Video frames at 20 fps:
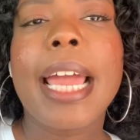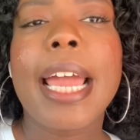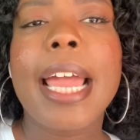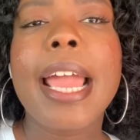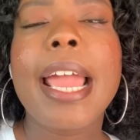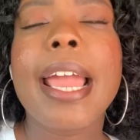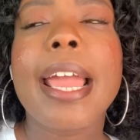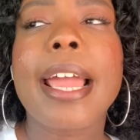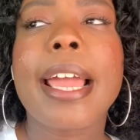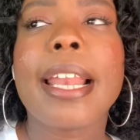
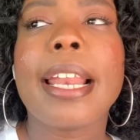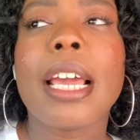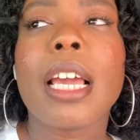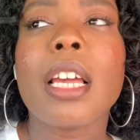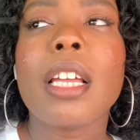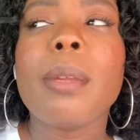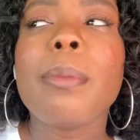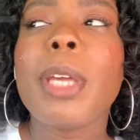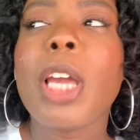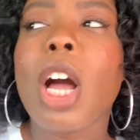And it
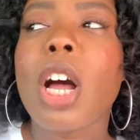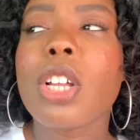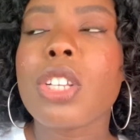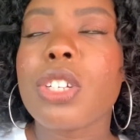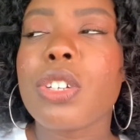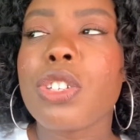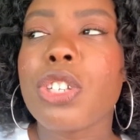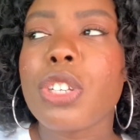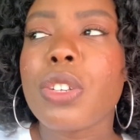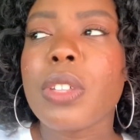could be also
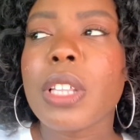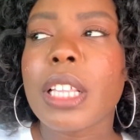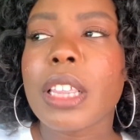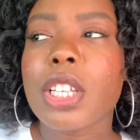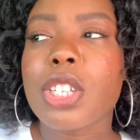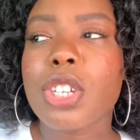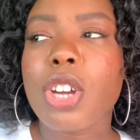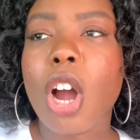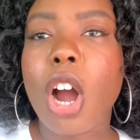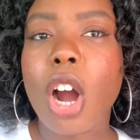too that
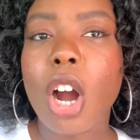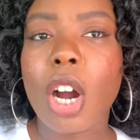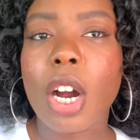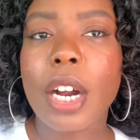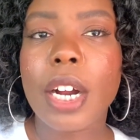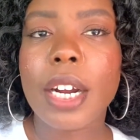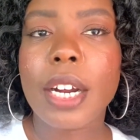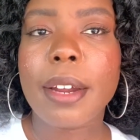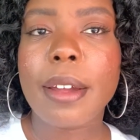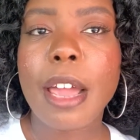this
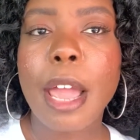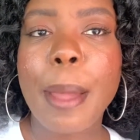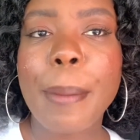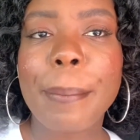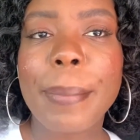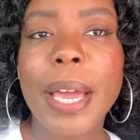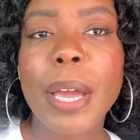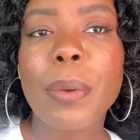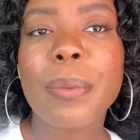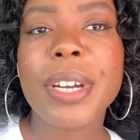car,
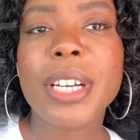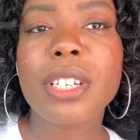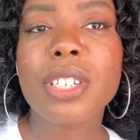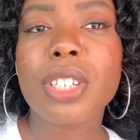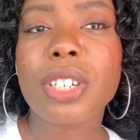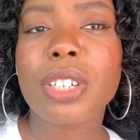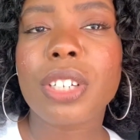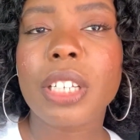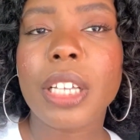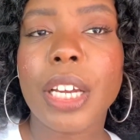my wheels
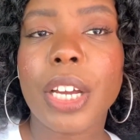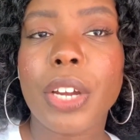are, like,